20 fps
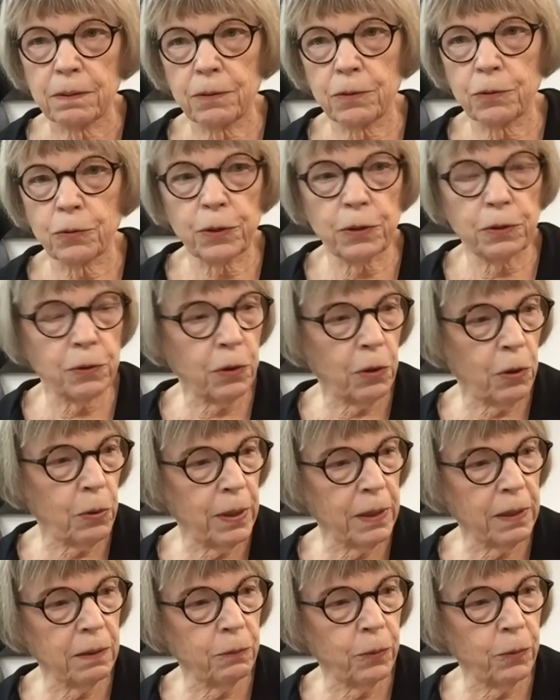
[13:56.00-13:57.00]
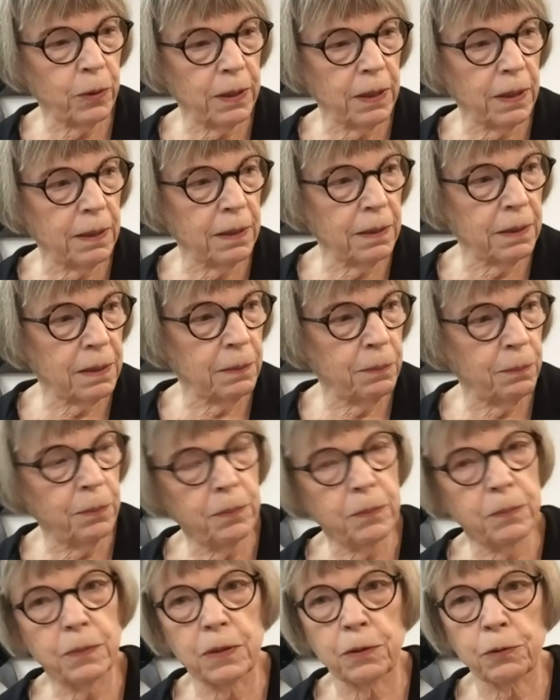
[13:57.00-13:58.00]
going at one end
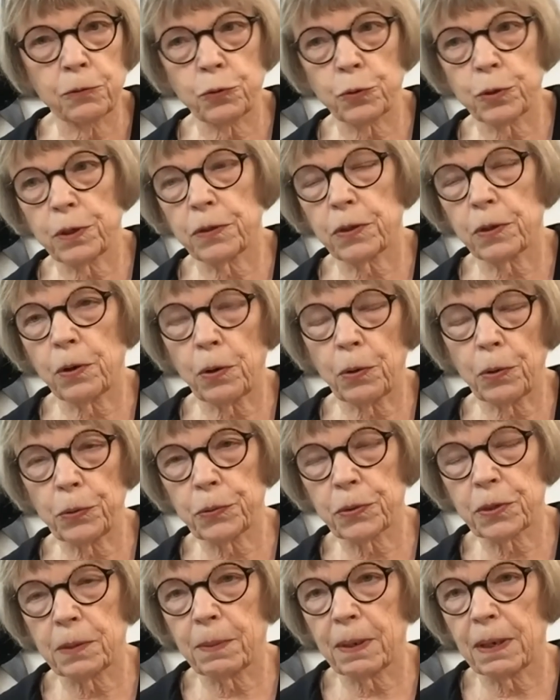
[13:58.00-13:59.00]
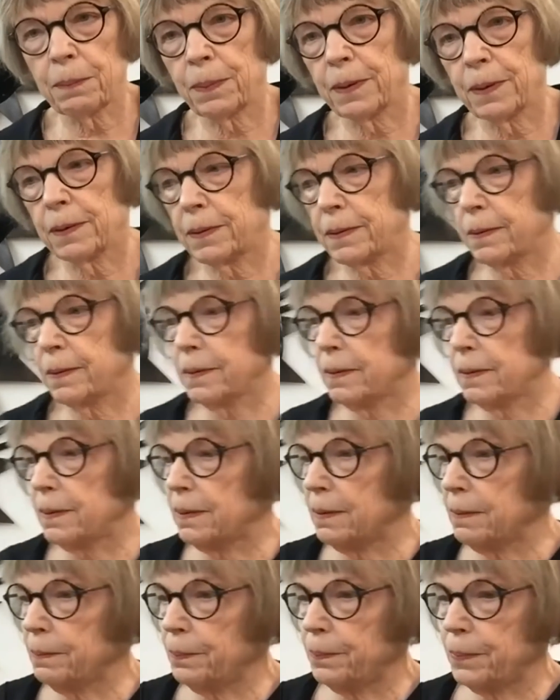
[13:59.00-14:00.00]
to drill the holes in my pieces
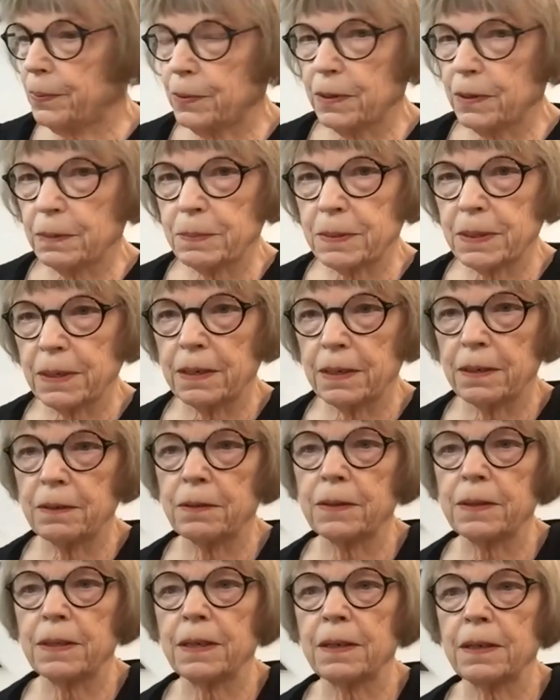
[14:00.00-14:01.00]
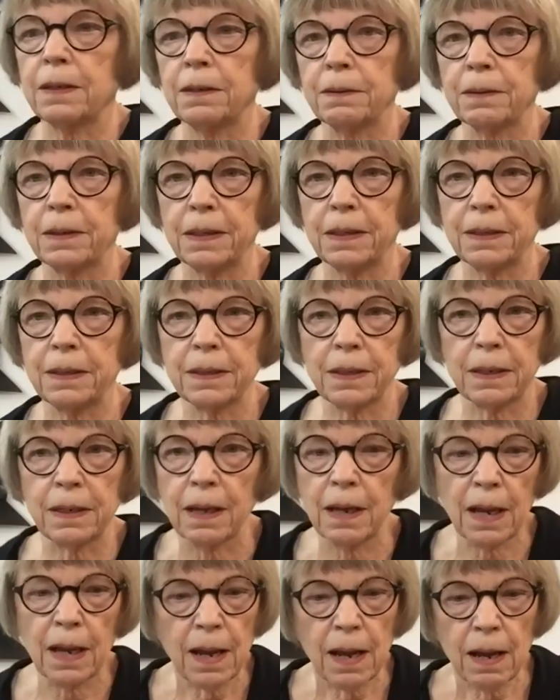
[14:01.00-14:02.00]
and putting them together at the other end. And
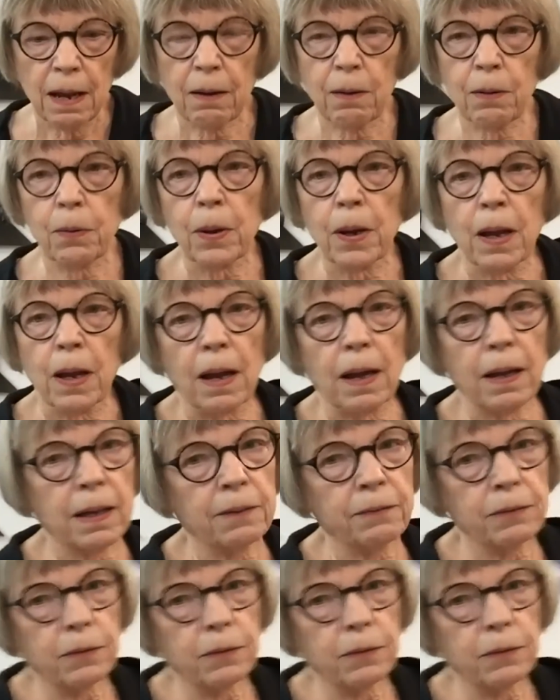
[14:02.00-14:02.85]
oh, I have